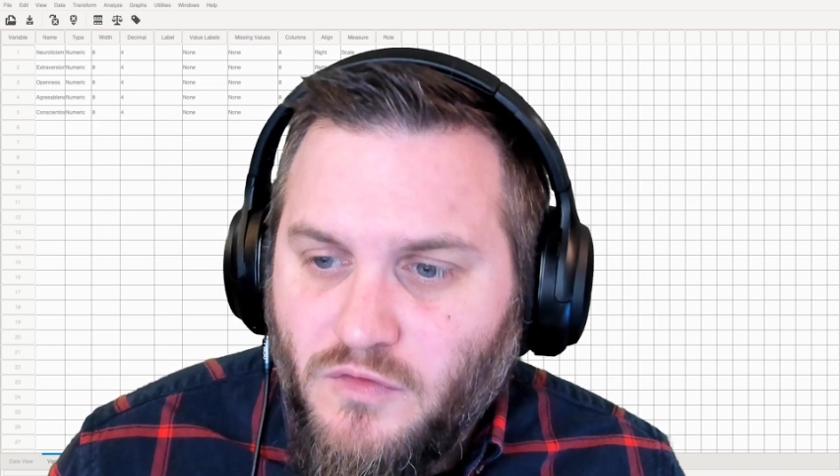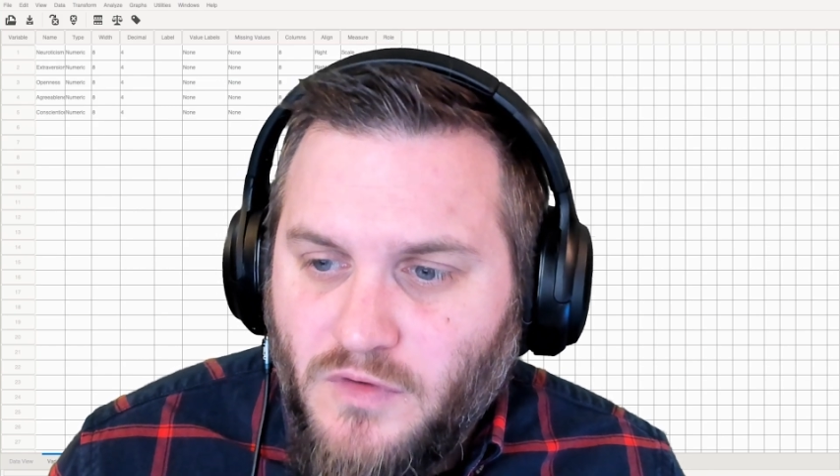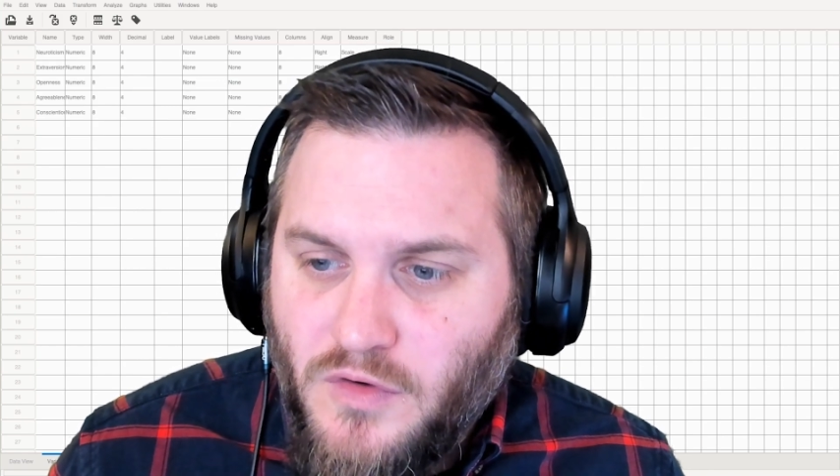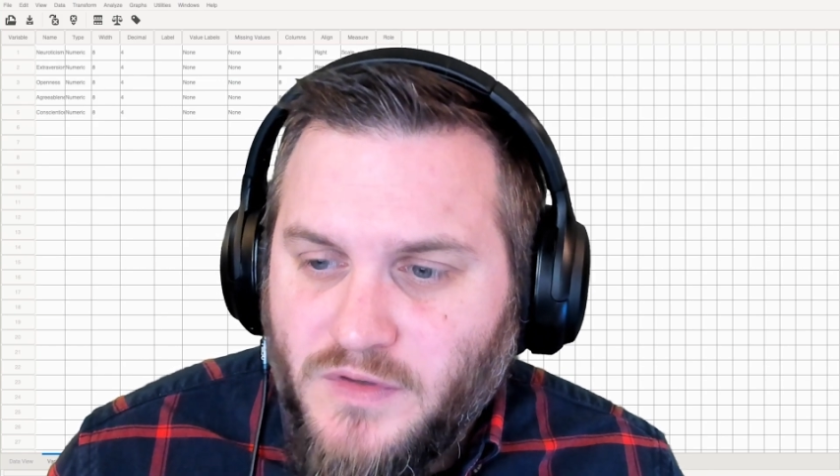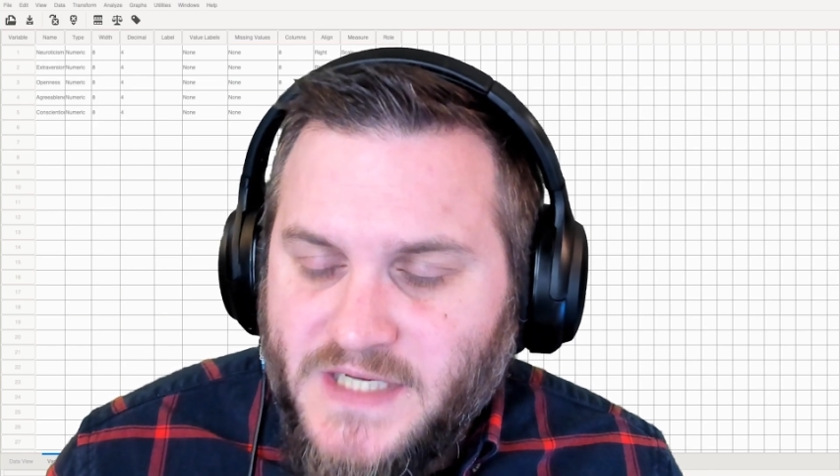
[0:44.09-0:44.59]

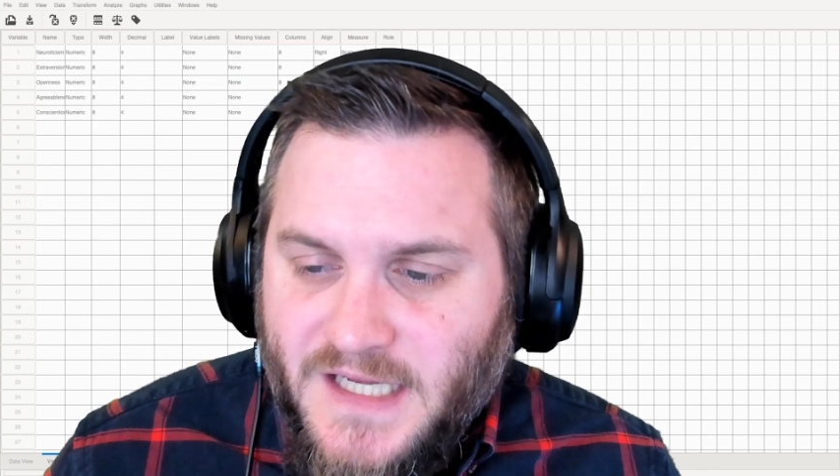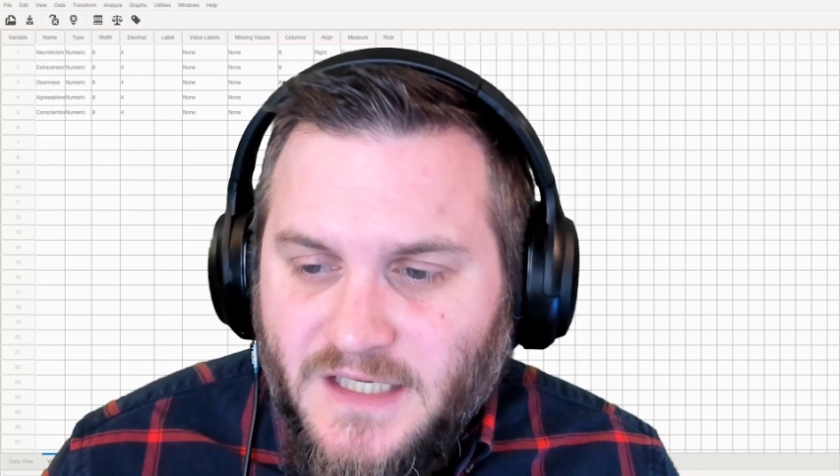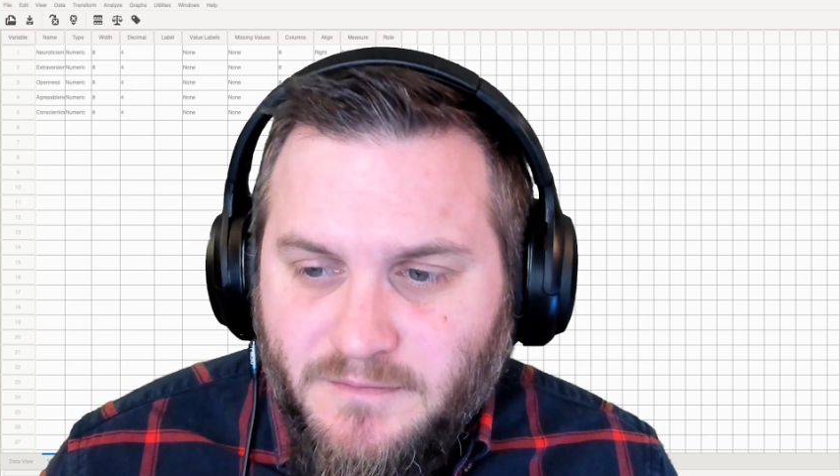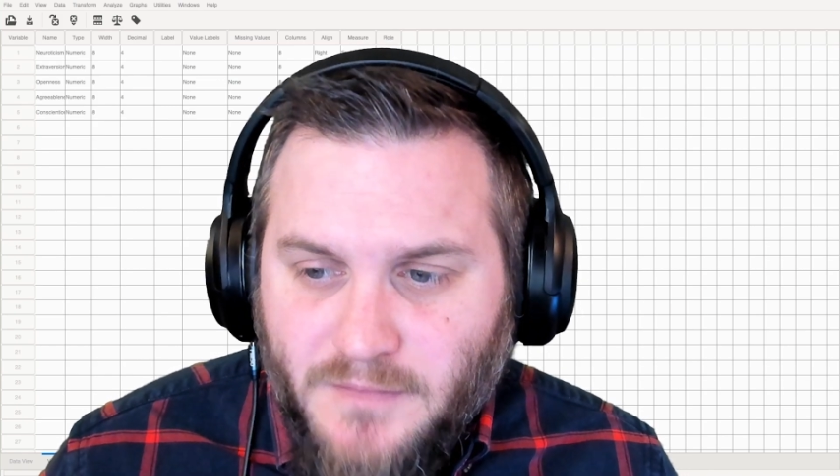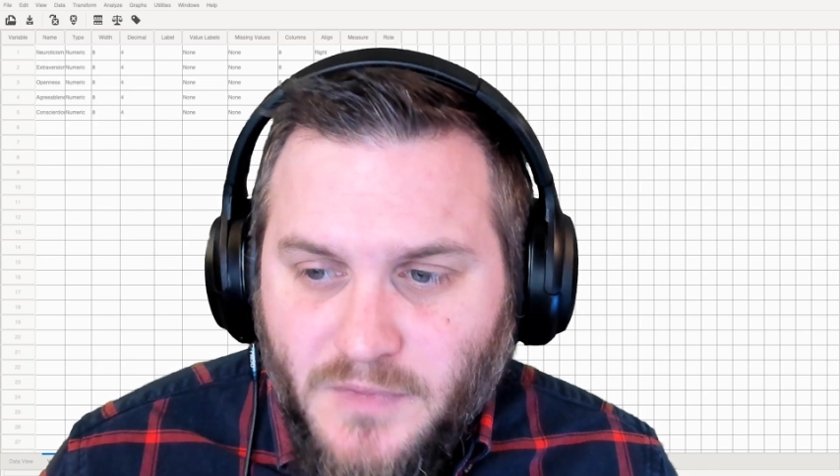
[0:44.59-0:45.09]

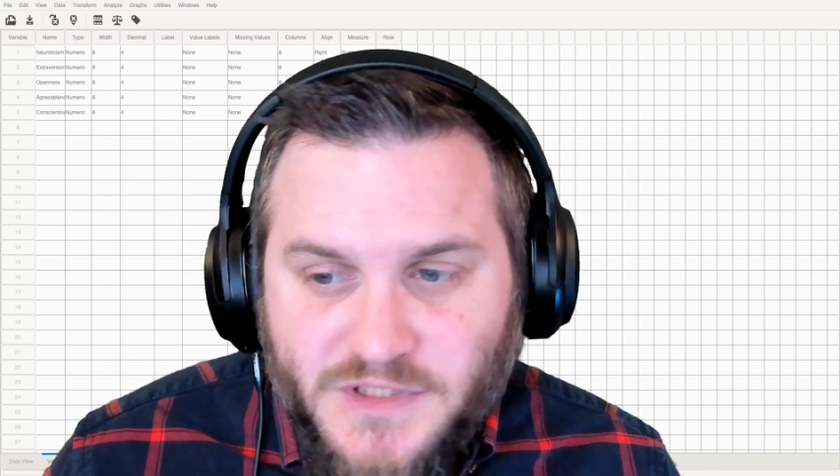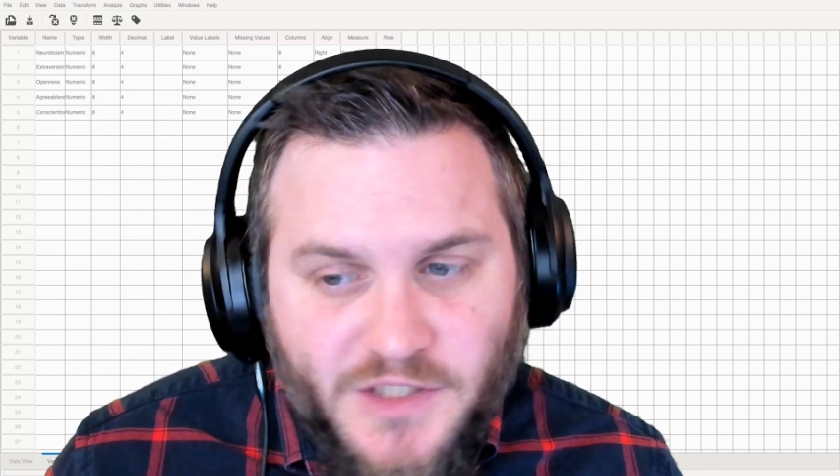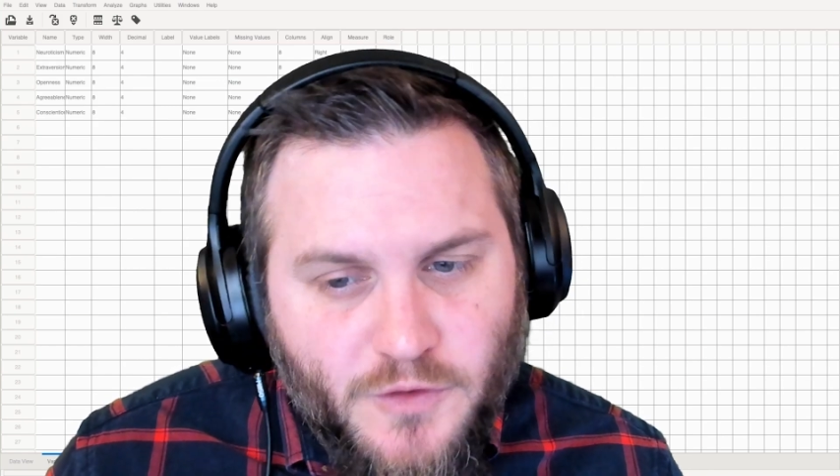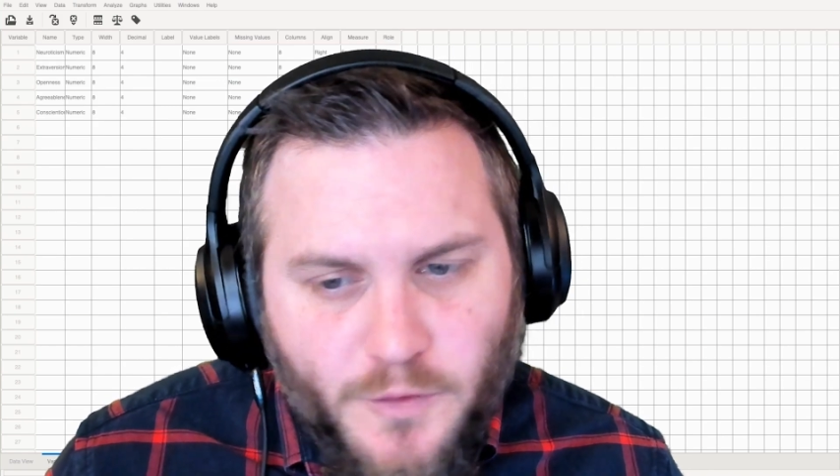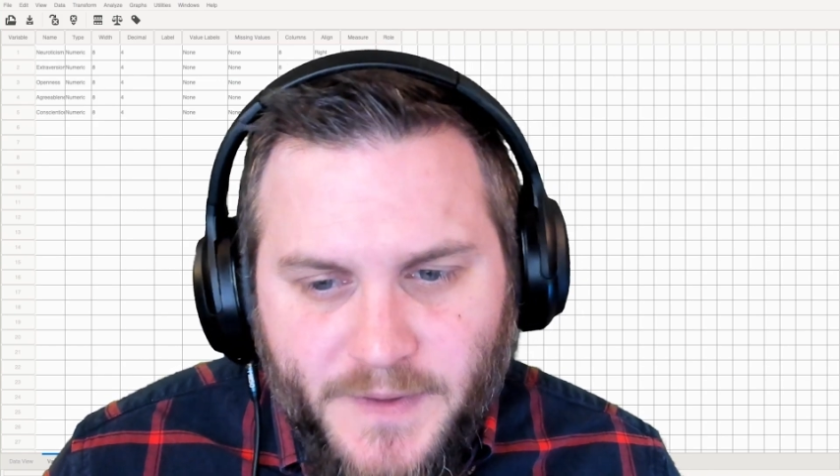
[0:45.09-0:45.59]
rotated
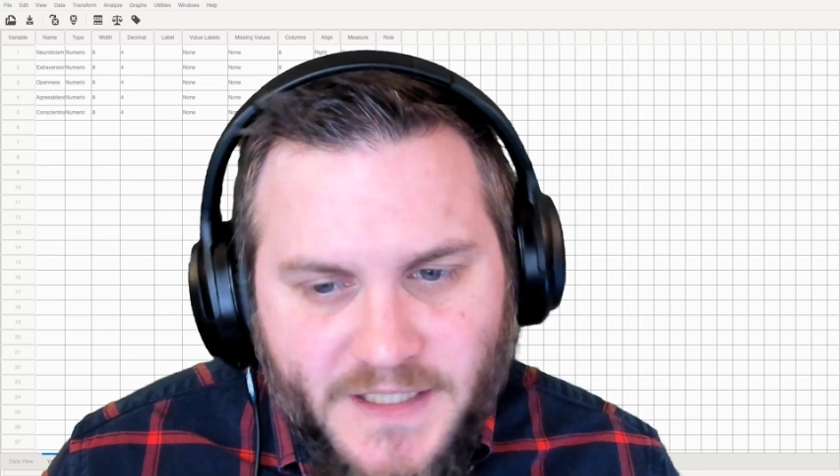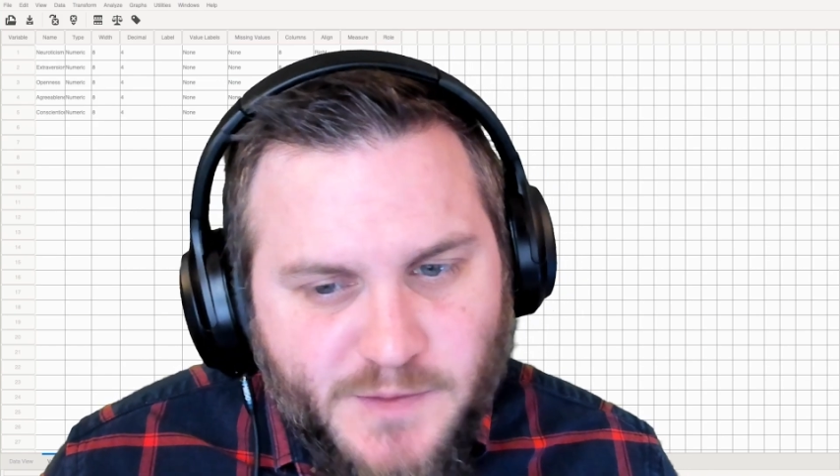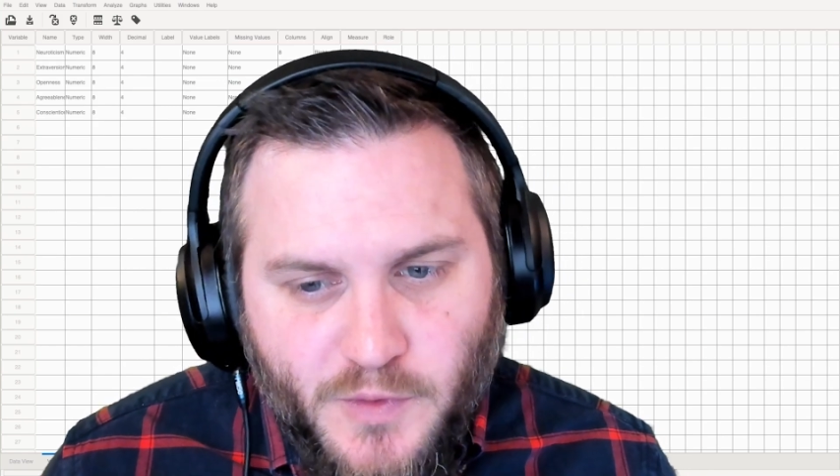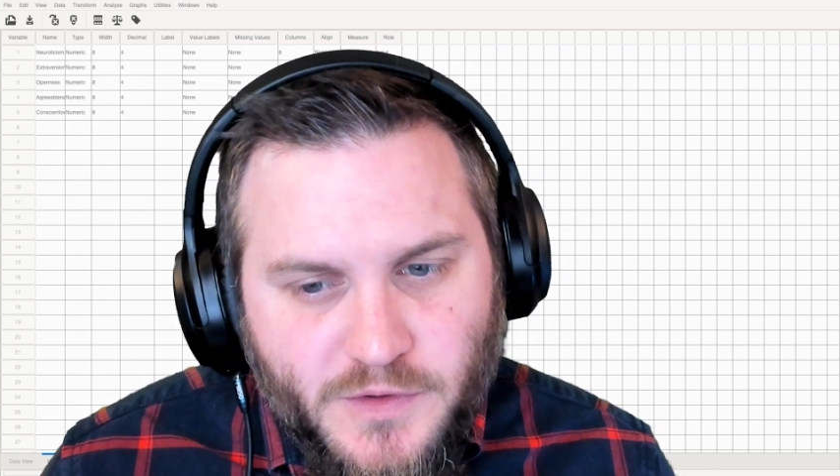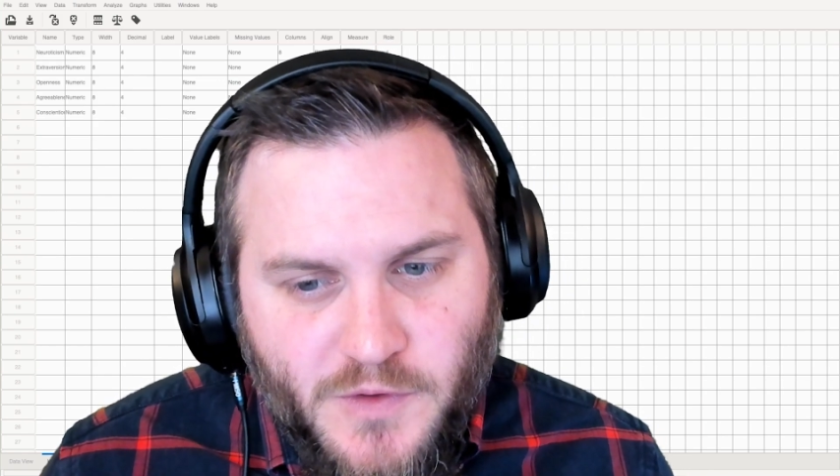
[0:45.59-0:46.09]
multigroup
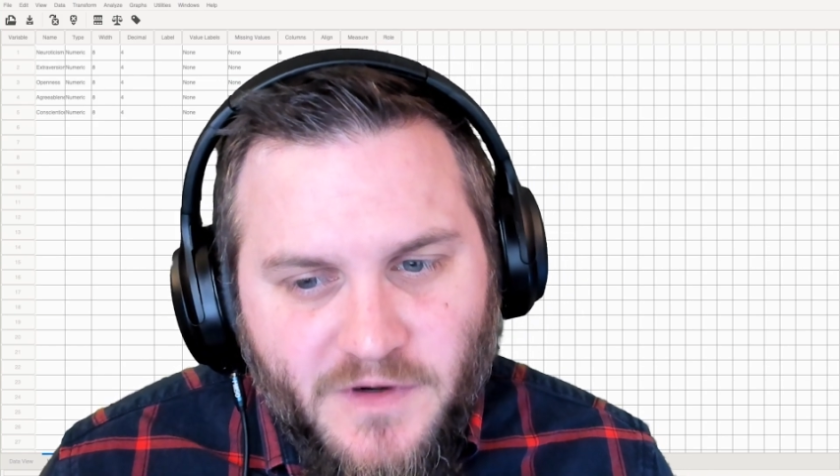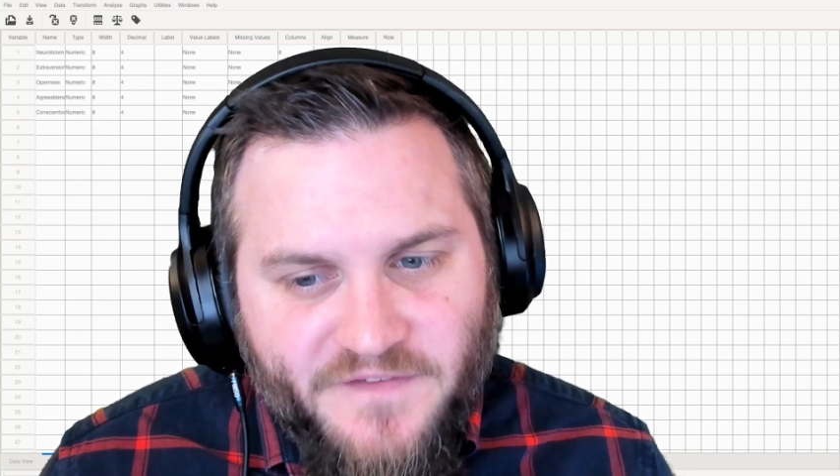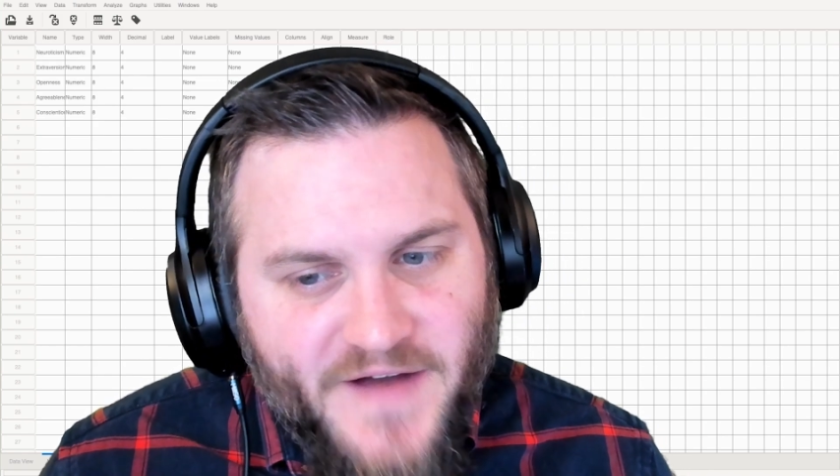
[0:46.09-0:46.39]
exploratory